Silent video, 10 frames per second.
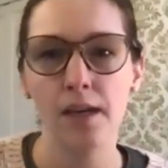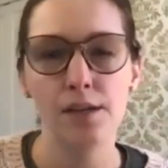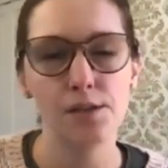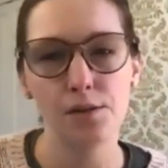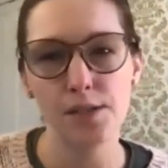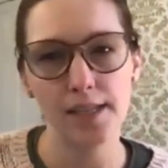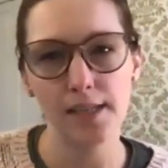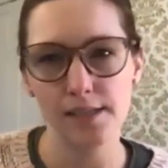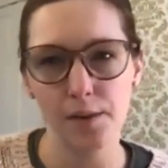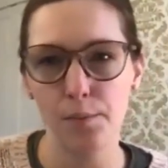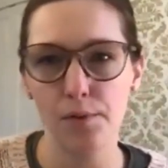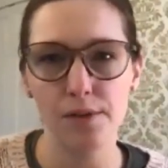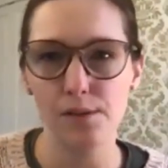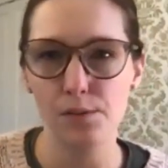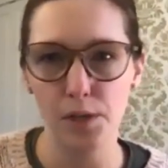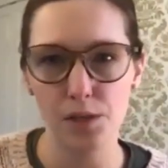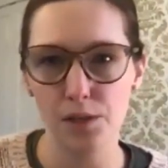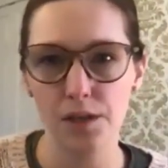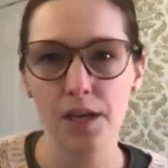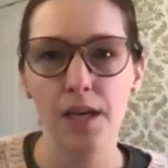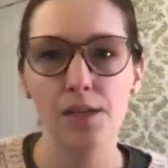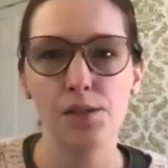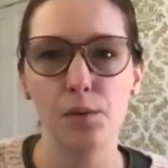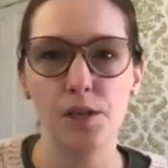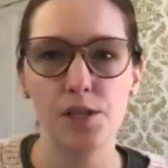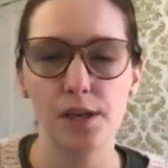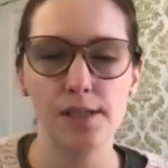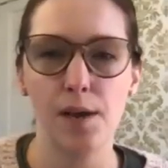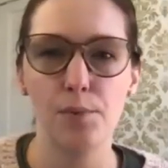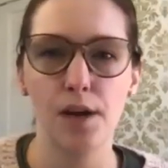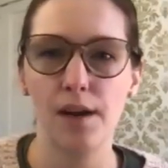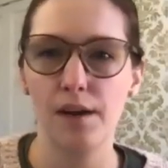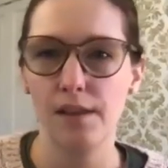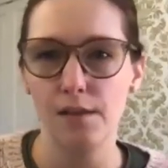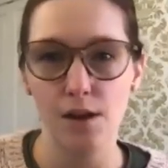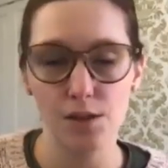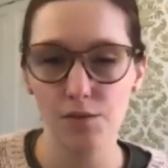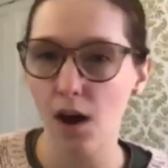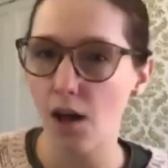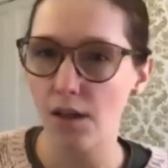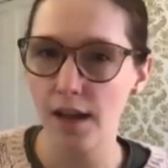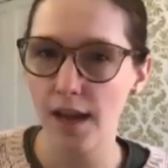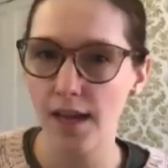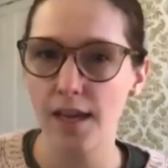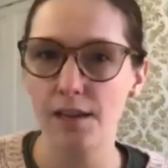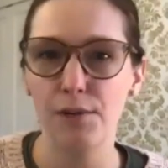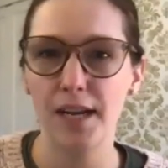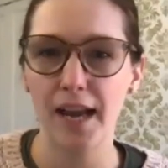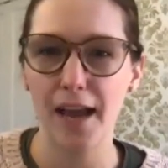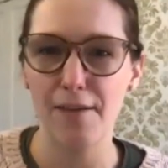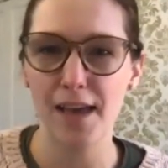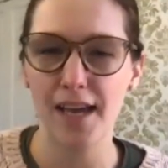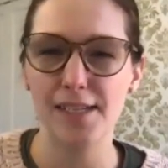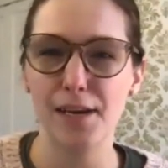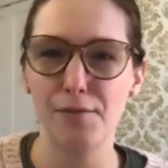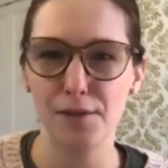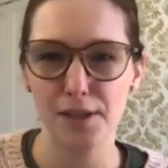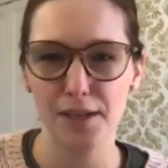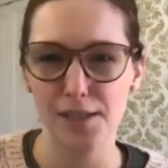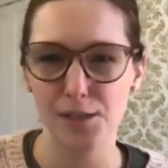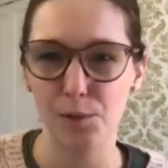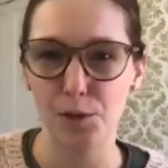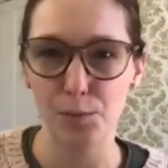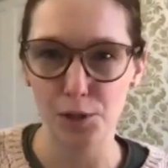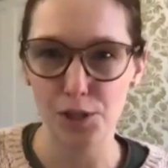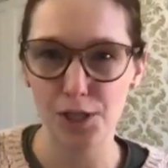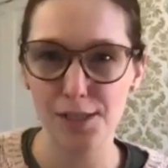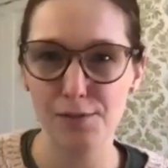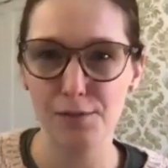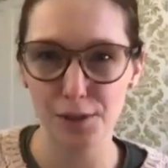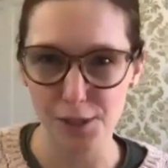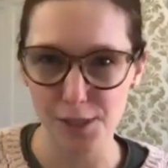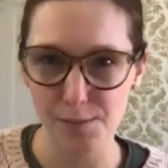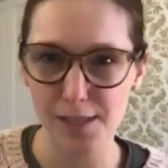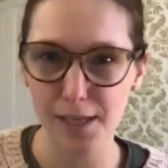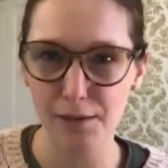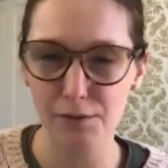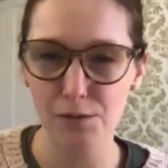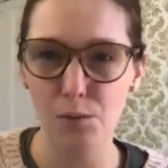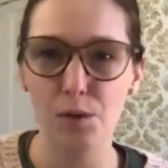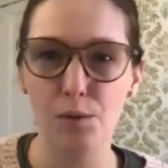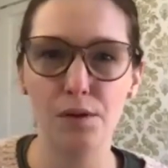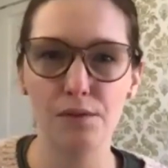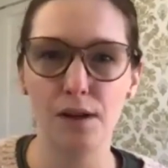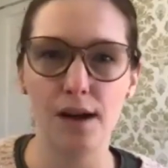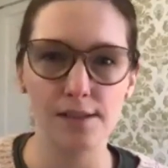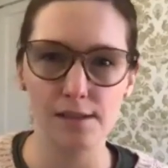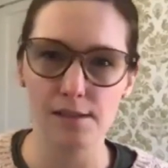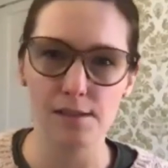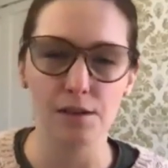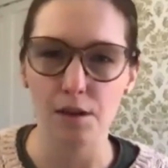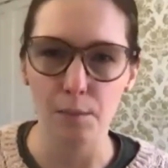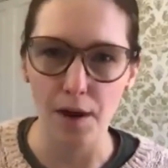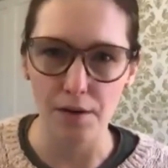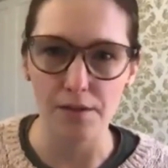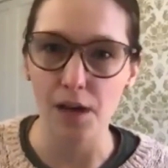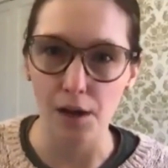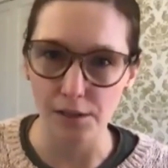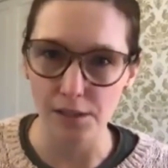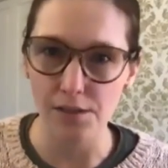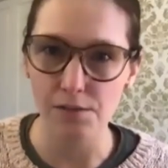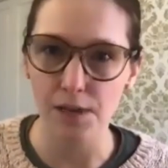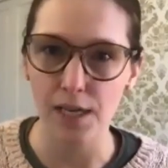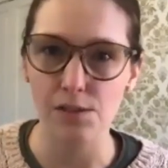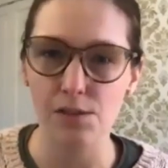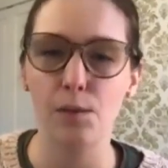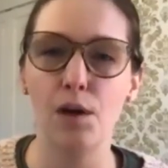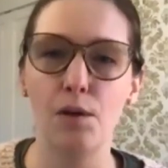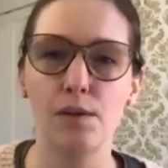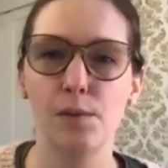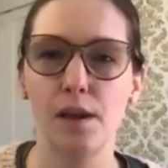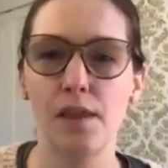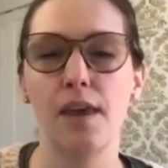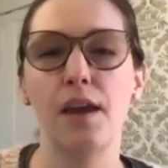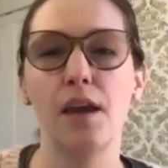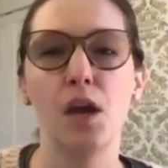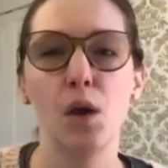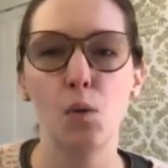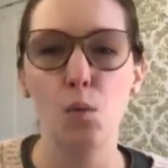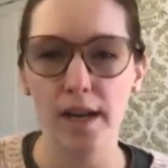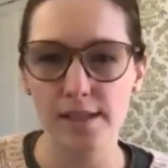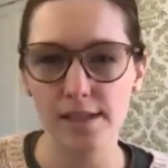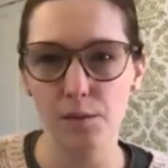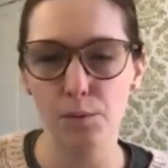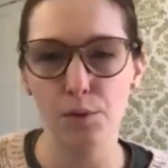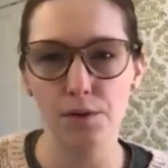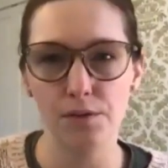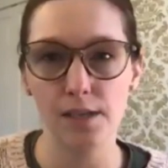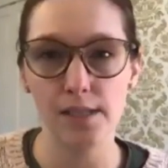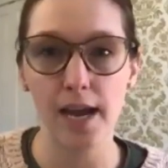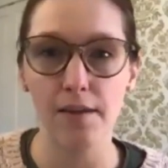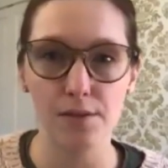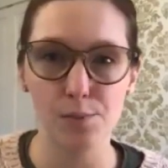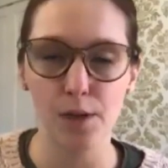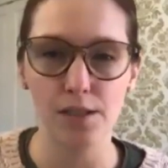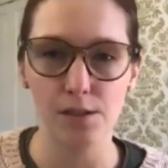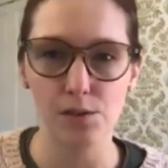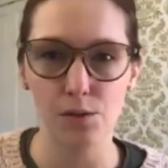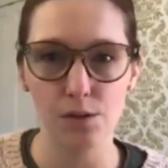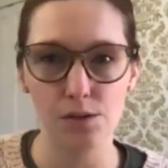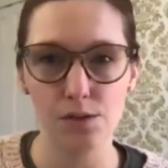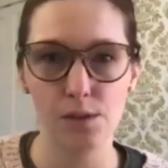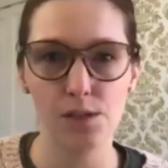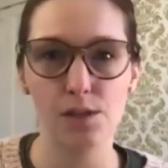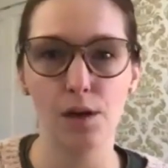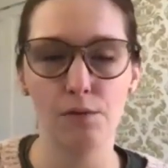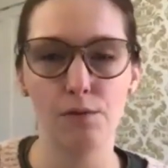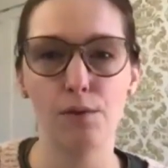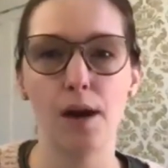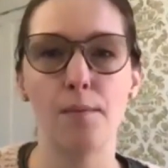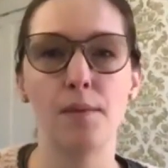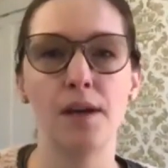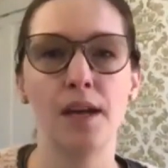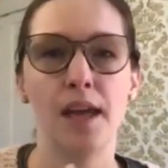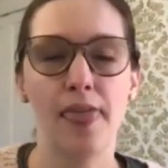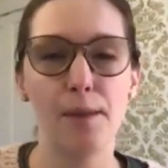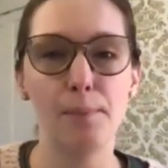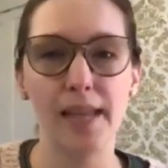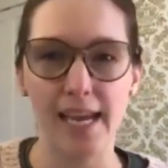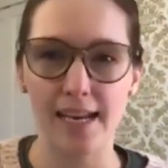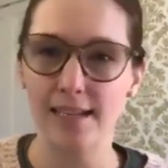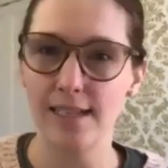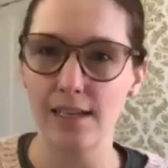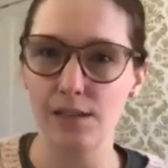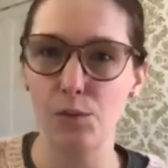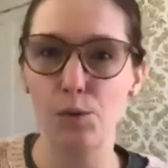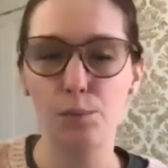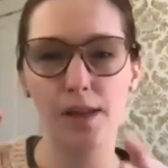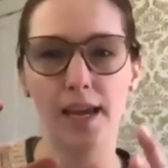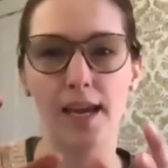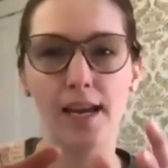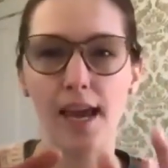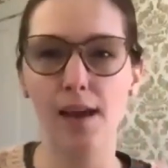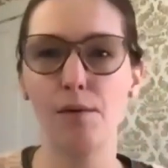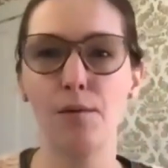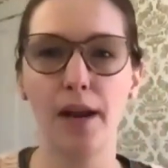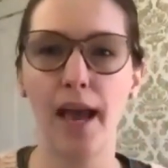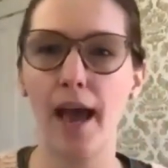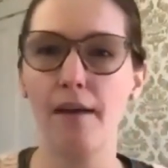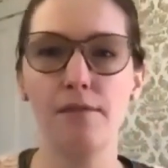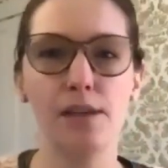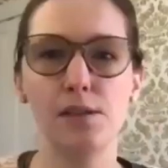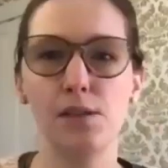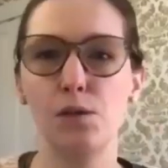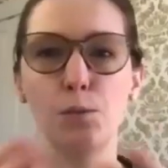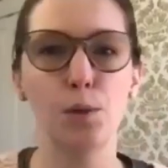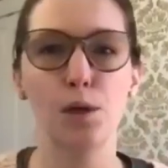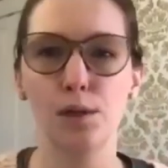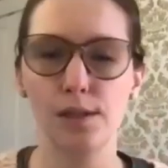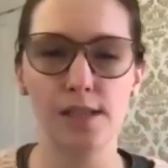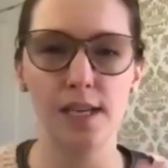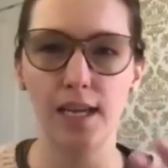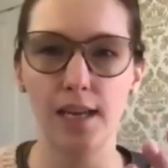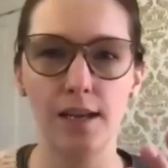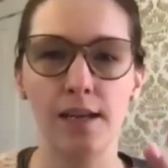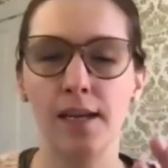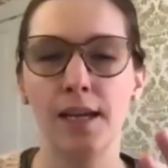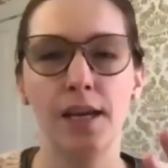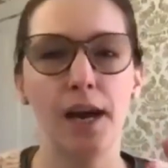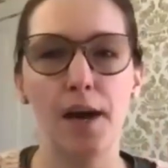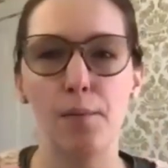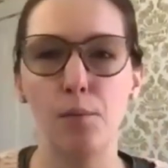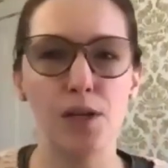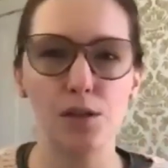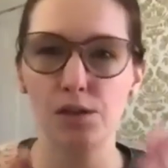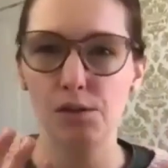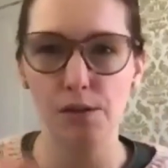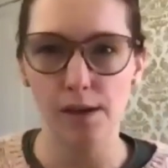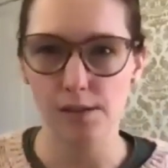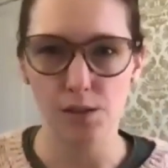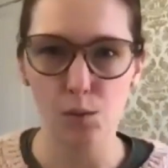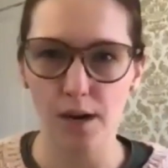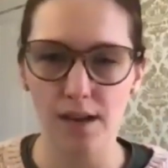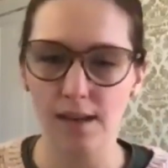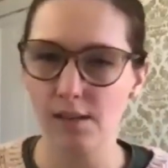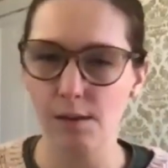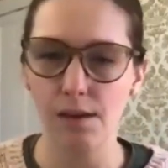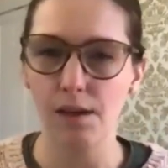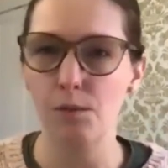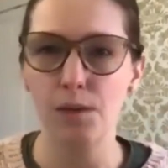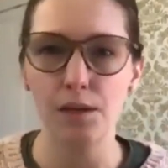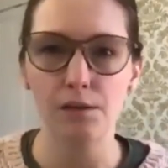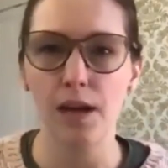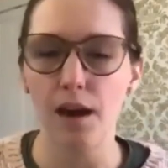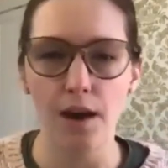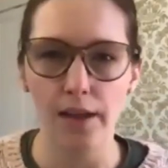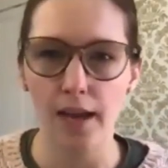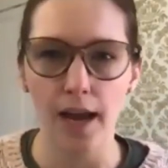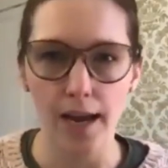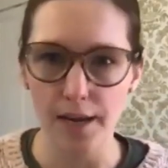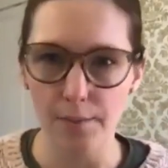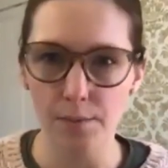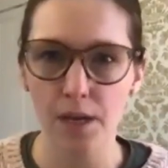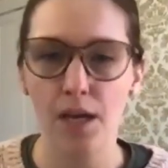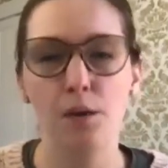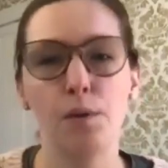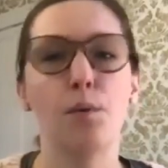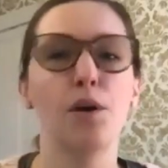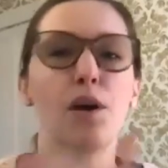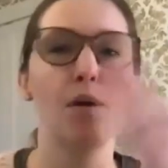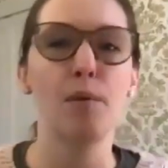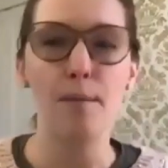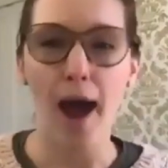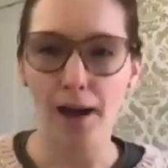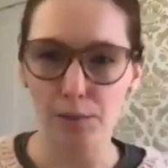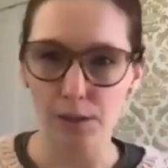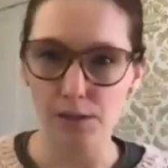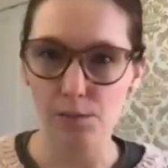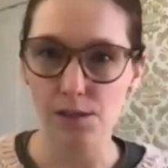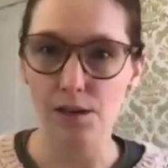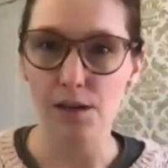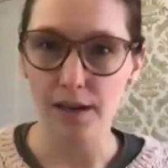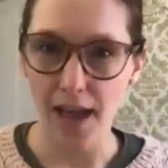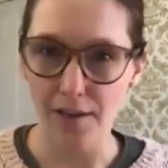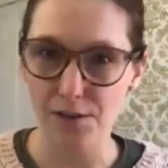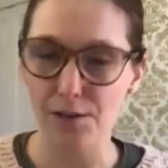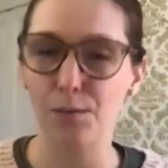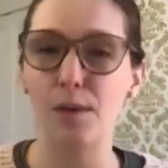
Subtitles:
So take example this winter. So we just had product that launched for holiday. If we didn't have that in time for the customer to purchase for a Christmas gift, we would have lost a certain amount of dollars, right? So we always want to think, when is it important for us to have this product in store? So we start from the planning date. So we'll plan, hey, we want to have this new purse in winter 2020 because we think it'll be a great holiday item. We work our way backwards. We start our calendar.